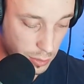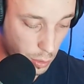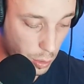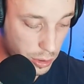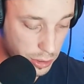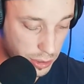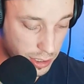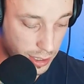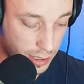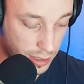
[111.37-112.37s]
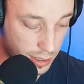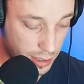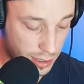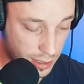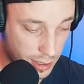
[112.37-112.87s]
or you could
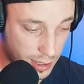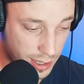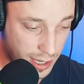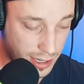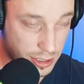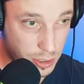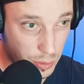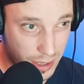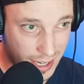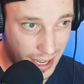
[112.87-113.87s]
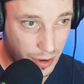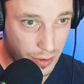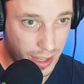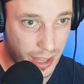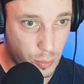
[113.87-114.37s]
kind of tone it
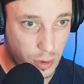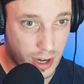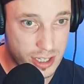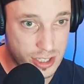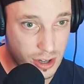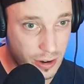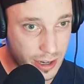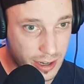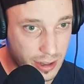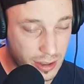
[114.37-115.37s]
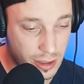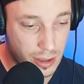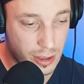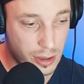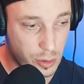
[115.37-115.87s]
down. And where I started
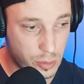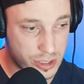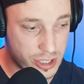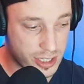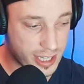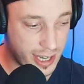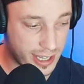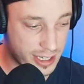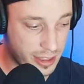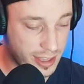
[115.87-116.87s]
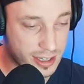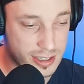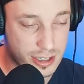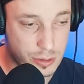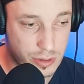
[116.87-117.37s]
was just getting into things
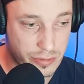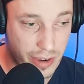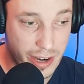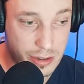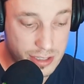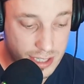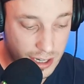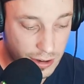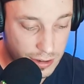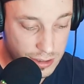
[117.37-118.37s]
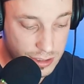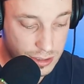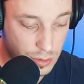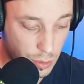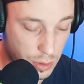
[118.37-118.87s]
like doing vinyl
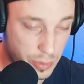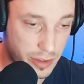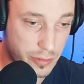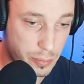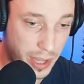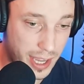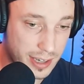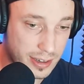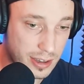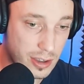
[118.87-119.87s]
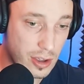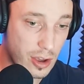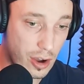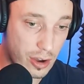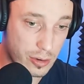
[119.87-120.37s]
stickers or a bit of a paint
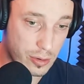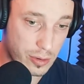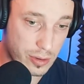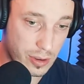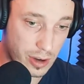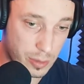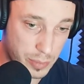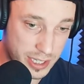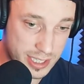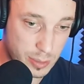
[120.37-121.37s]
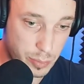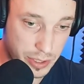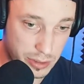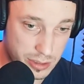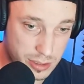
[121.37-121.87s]
on a PC
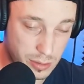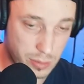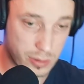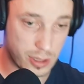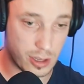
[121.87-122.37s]
build. So